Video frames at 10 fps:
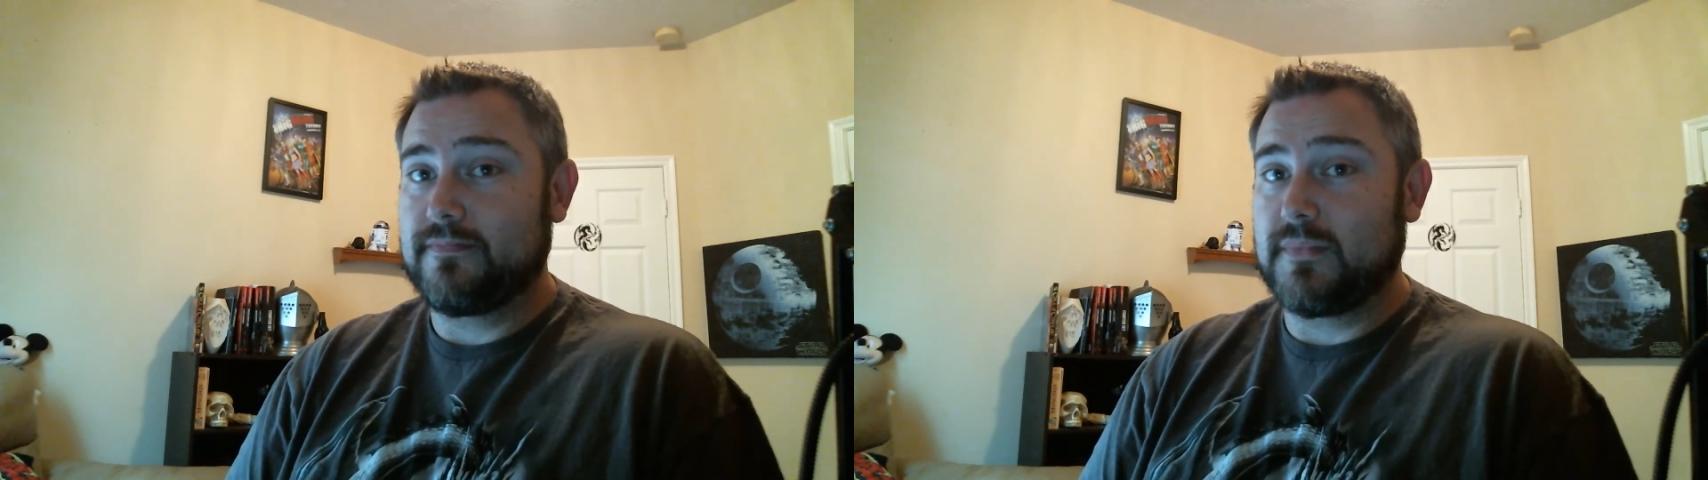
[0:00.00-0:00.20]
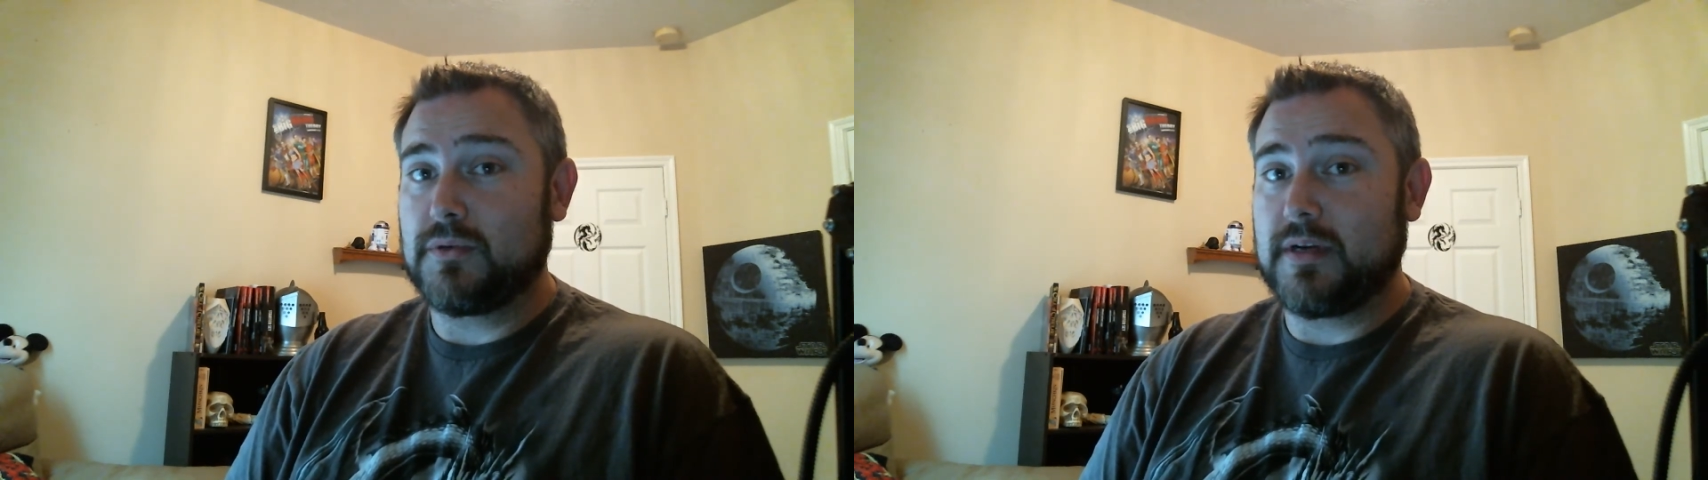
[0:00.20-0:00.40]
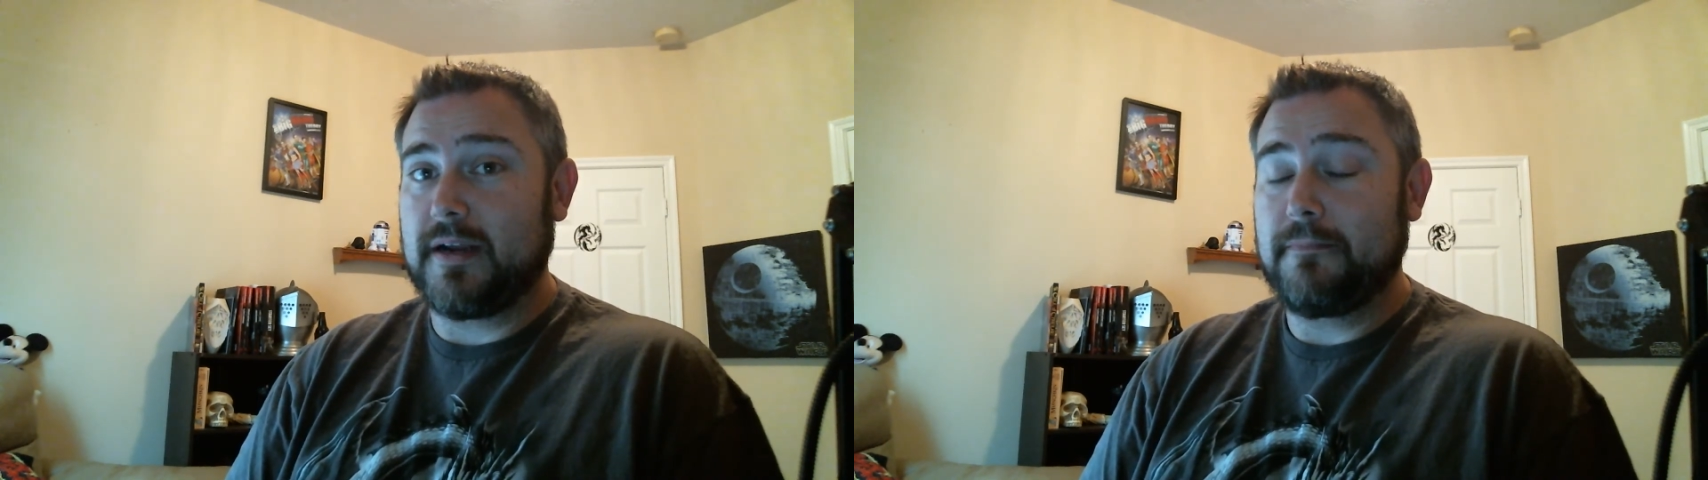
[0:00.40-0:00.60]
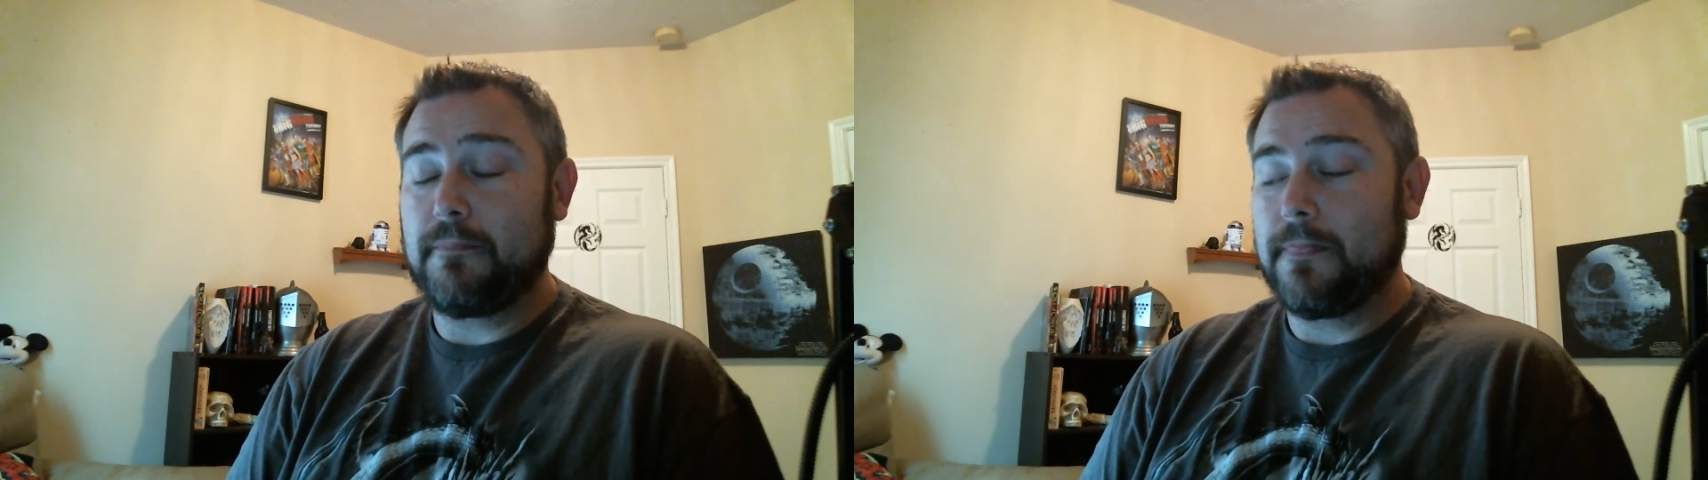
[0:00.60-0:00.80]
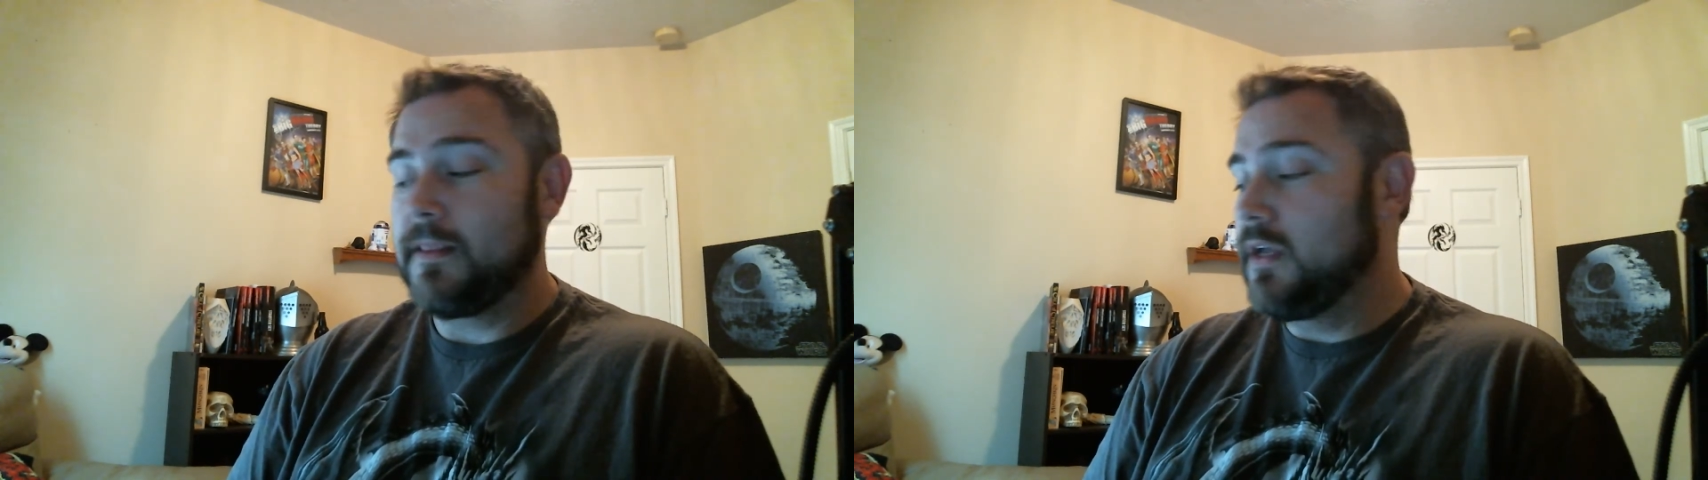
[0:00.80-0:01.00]
Okay?
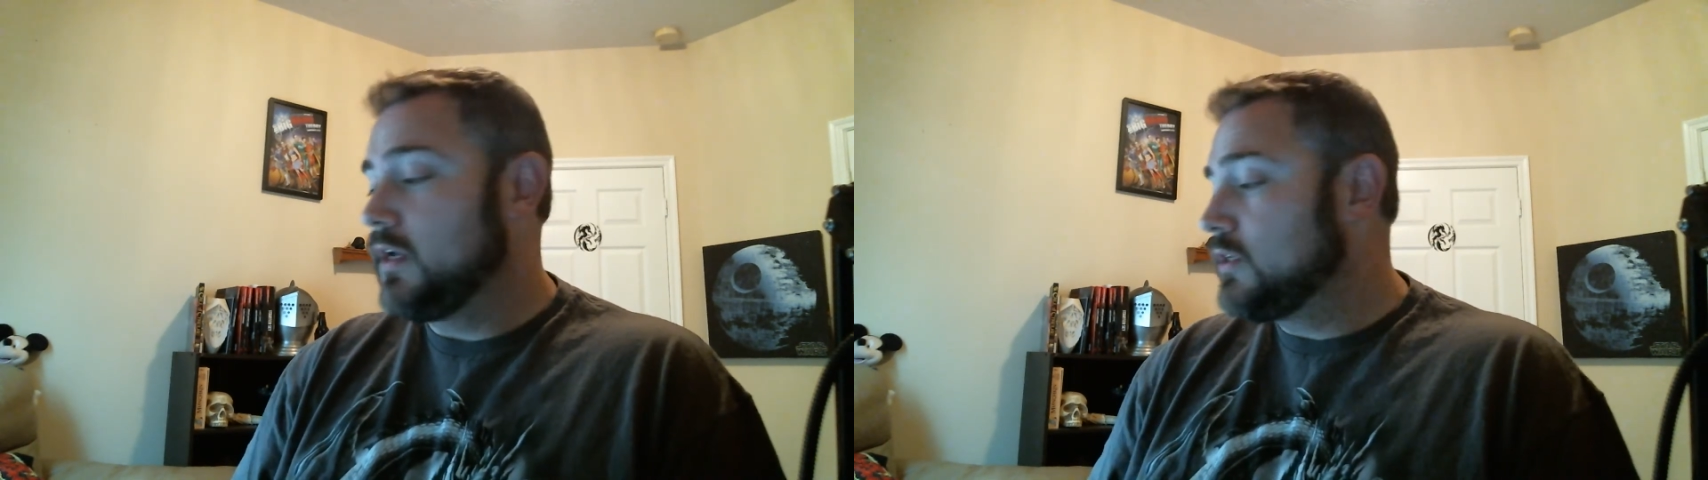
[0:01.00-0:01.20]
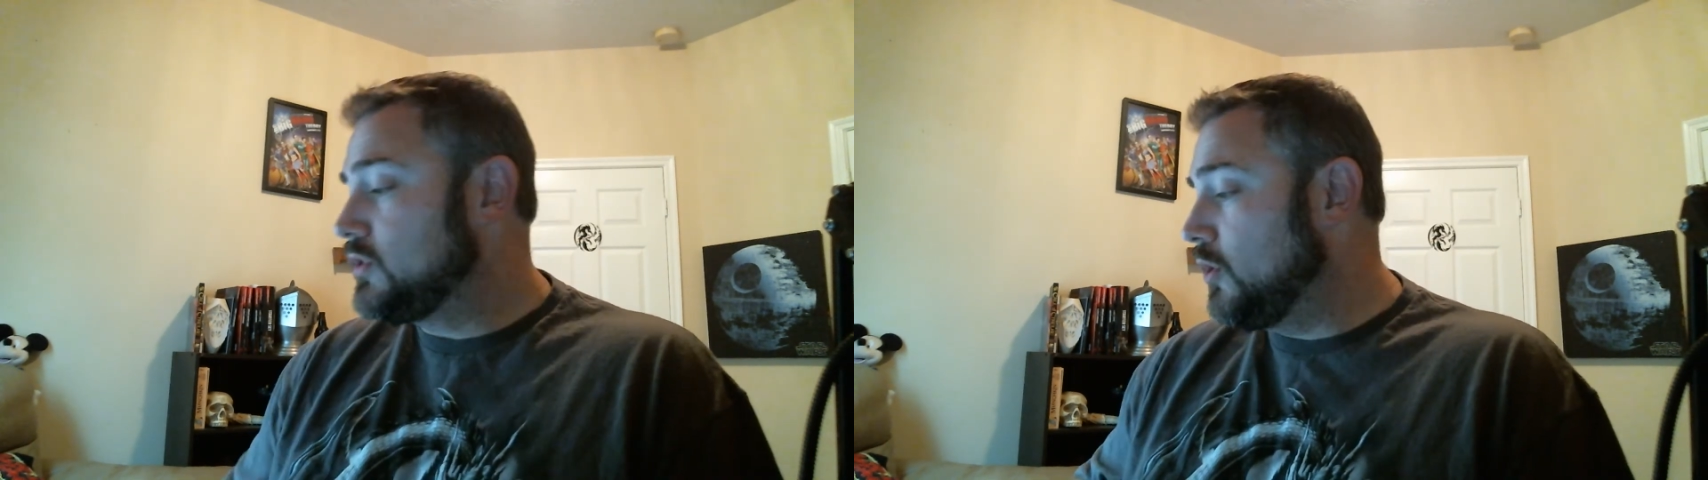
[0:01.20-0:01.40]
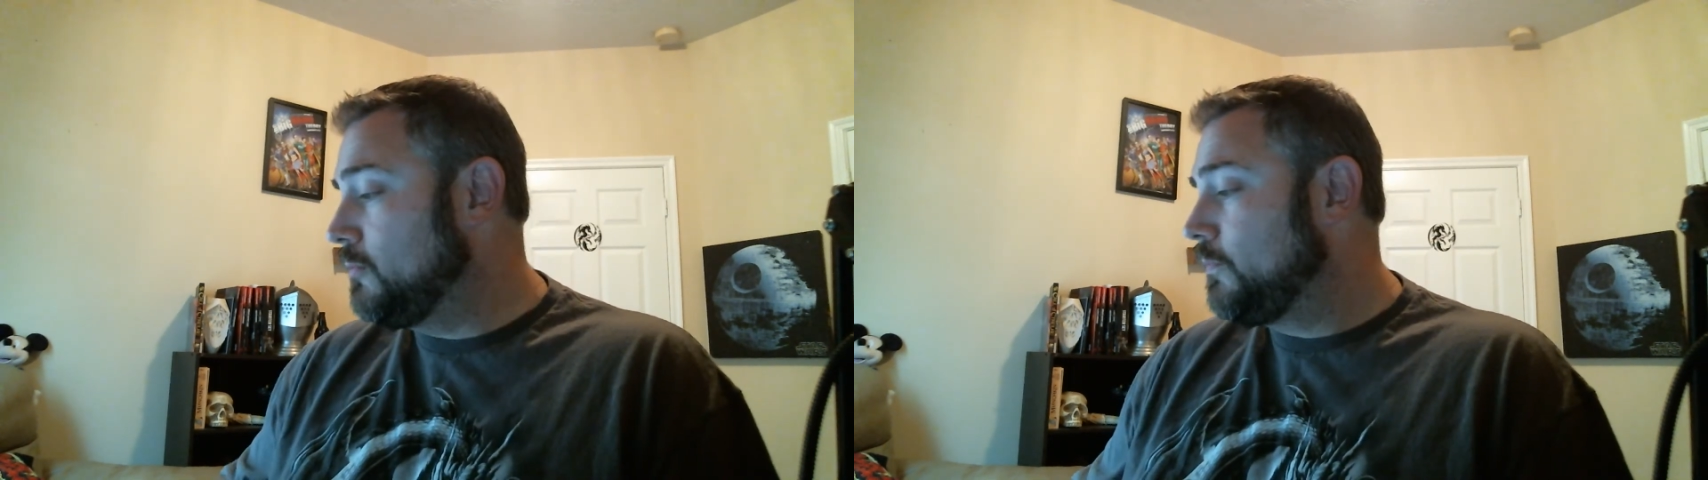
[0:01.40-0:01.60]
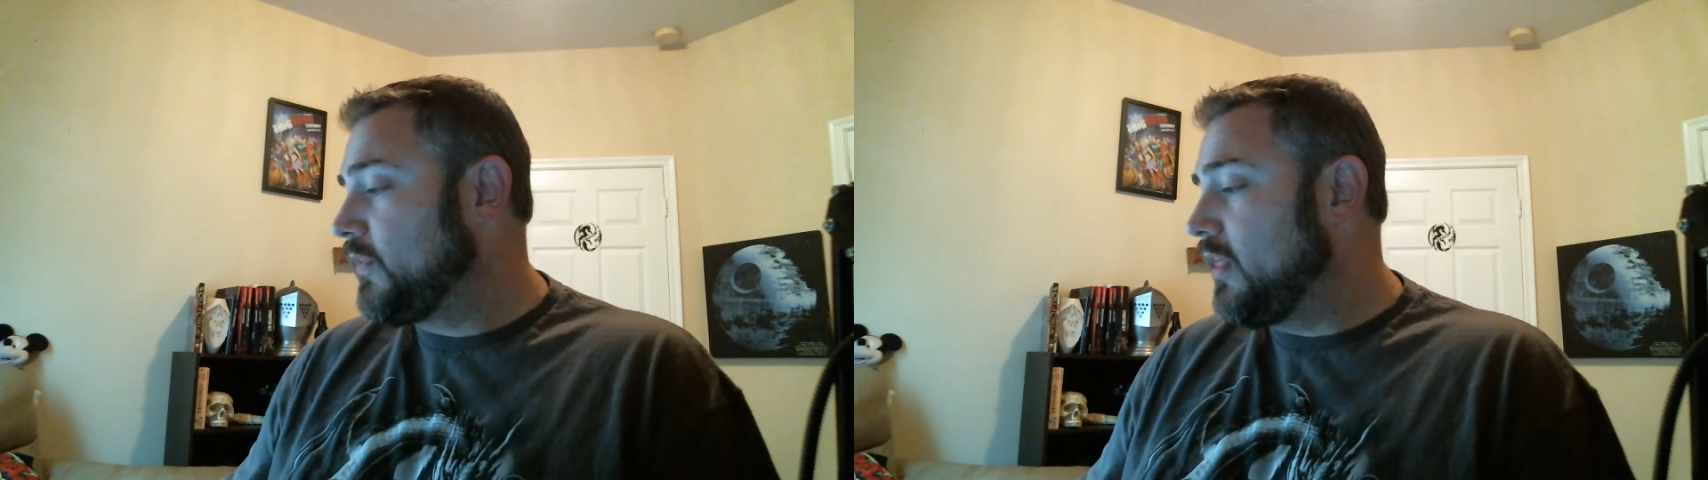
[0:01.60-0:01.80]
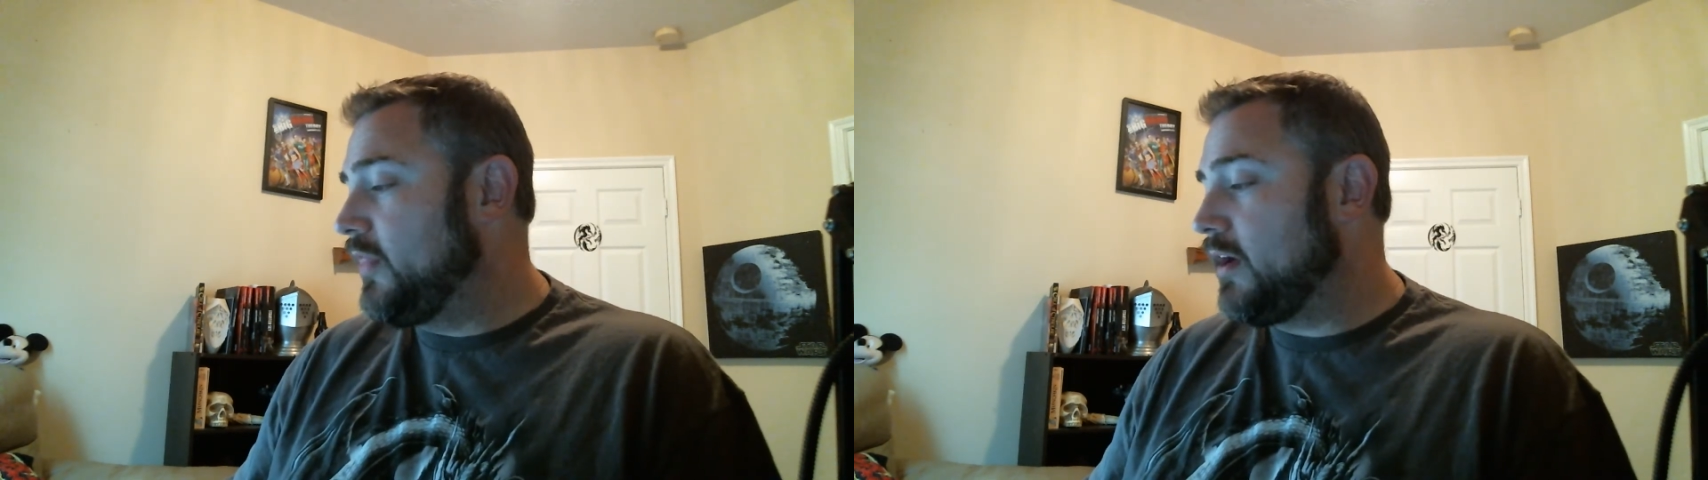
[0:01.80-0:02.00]
So
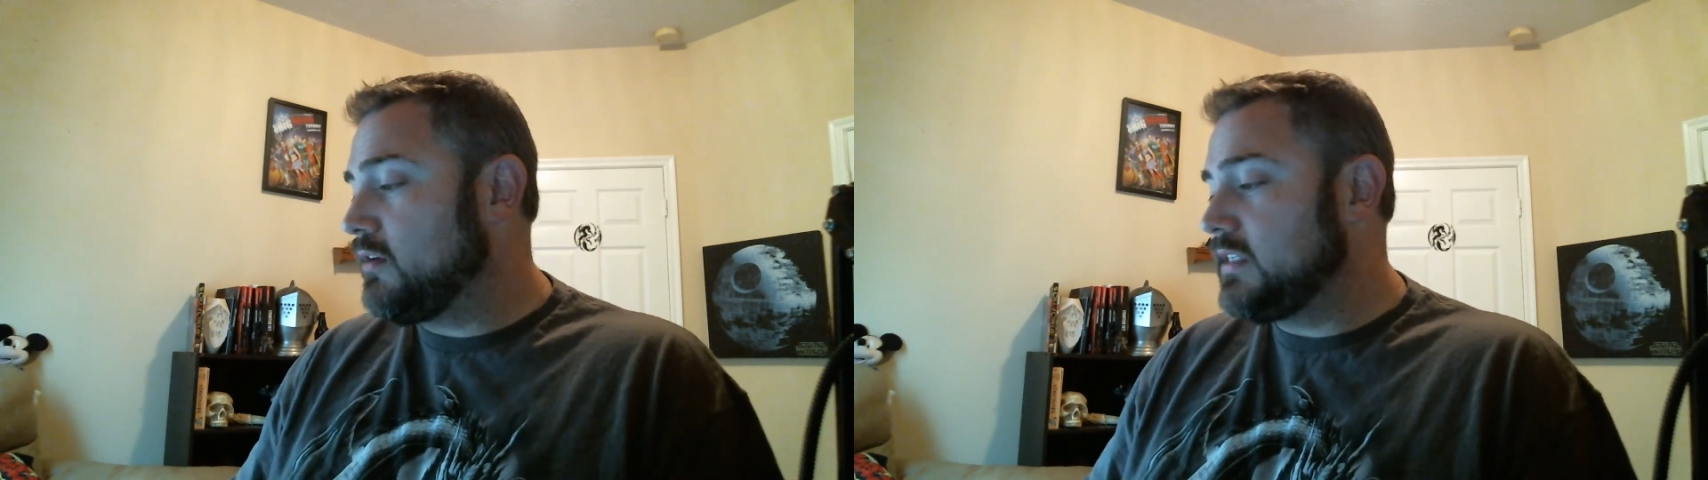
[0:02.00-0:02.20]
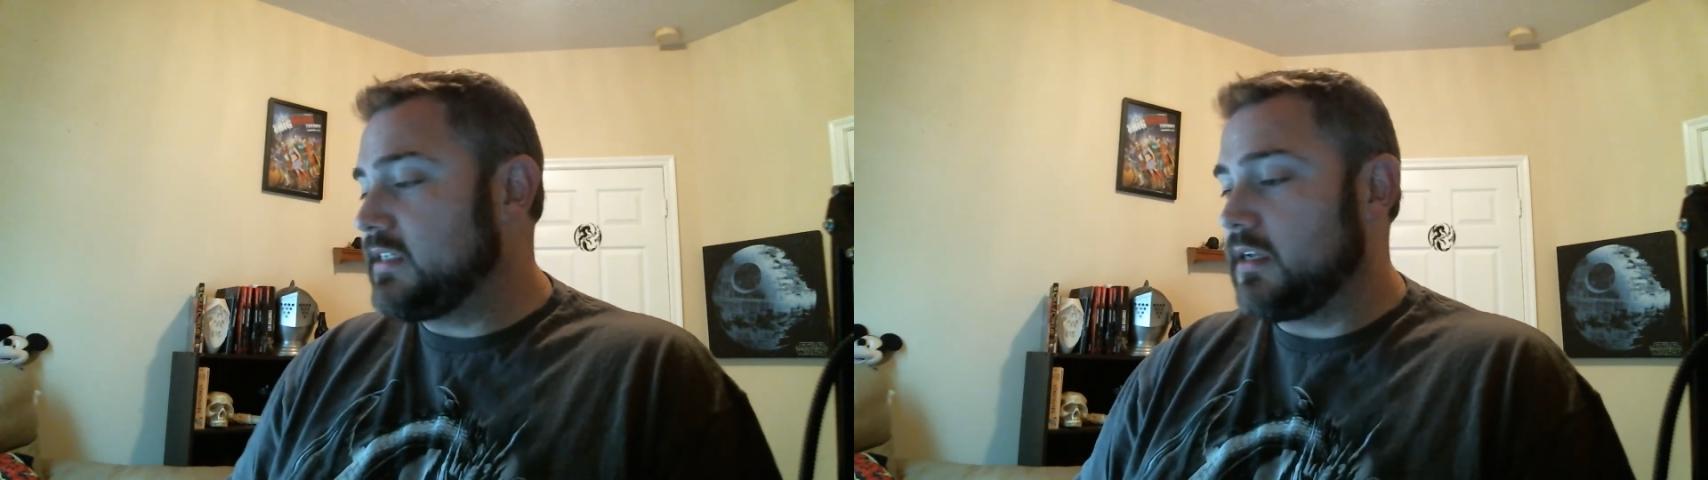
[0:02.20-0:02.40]
there is,